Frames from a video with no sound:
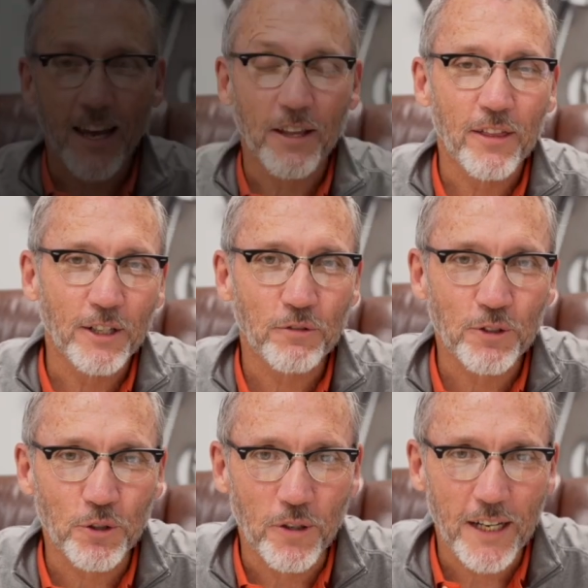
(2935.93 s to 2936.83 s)
Hey, thanks
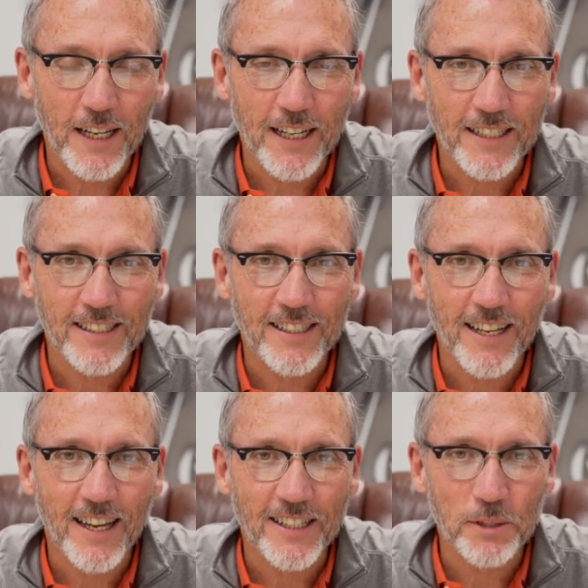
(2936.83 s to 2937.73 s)
for joining us
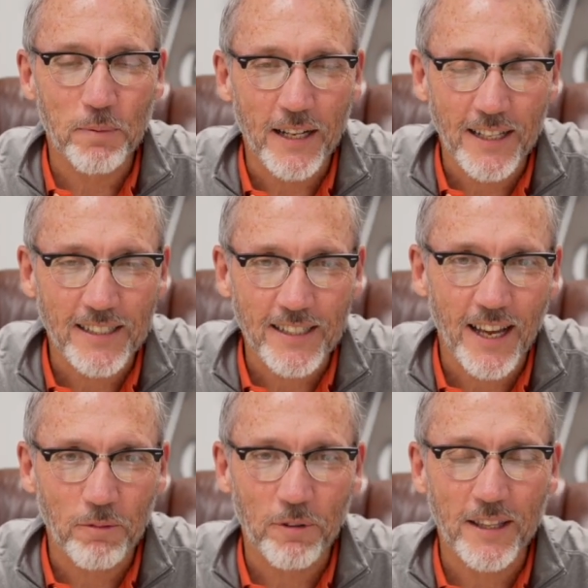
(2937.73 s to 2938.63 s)
today and spending this
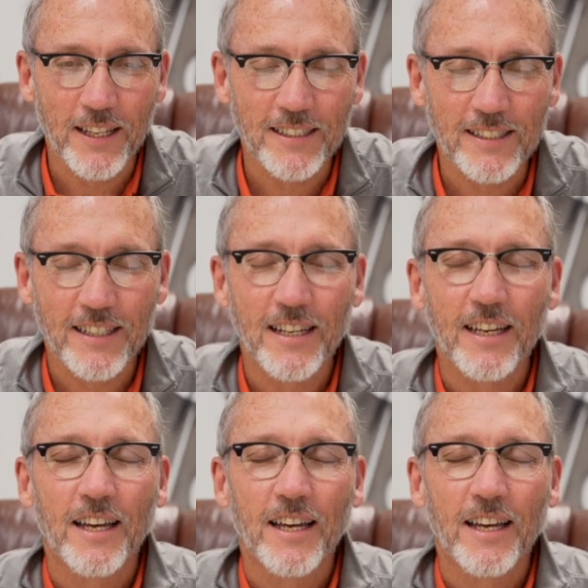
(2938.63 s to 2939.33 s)
time with us.